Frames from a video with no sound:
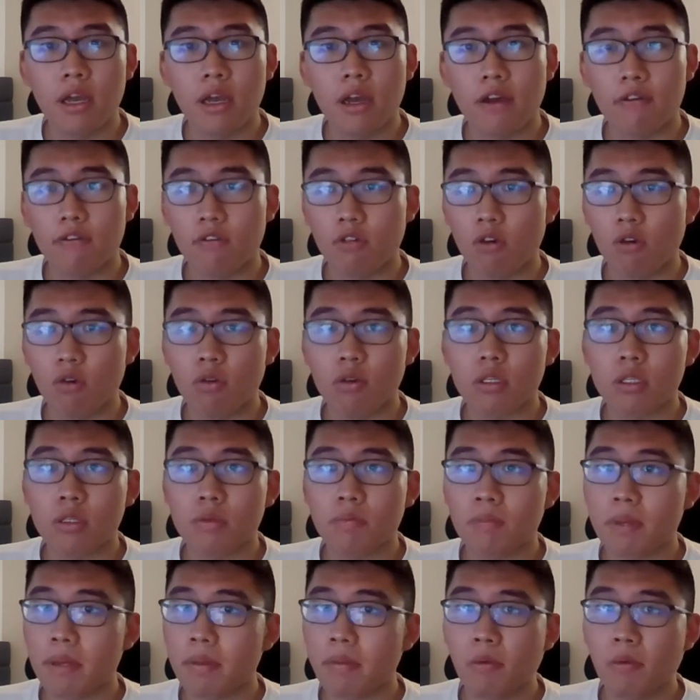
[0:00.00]
Of course,
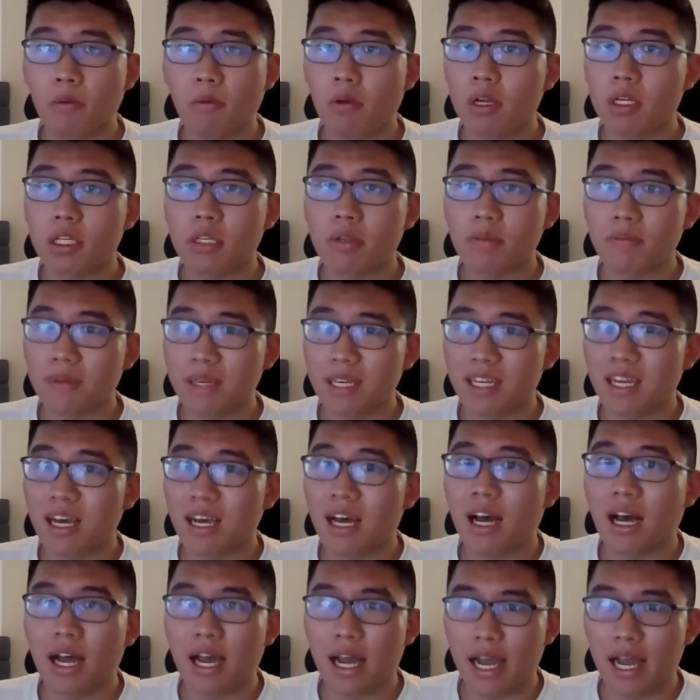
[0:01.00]
people want to be
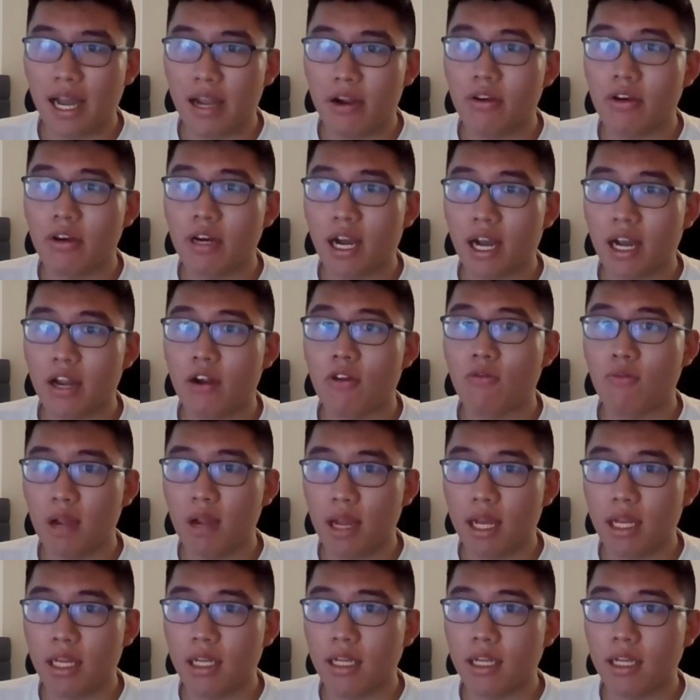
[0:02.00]
a higher and higher
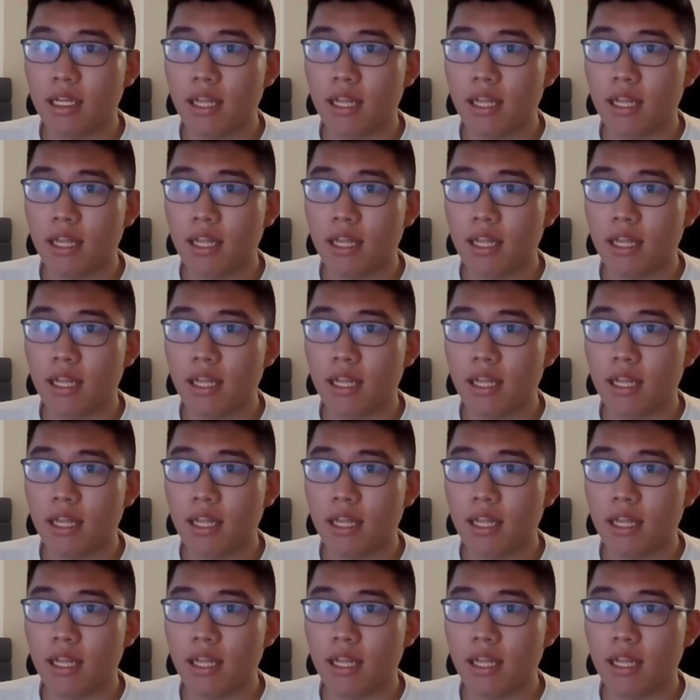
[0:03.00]
rank,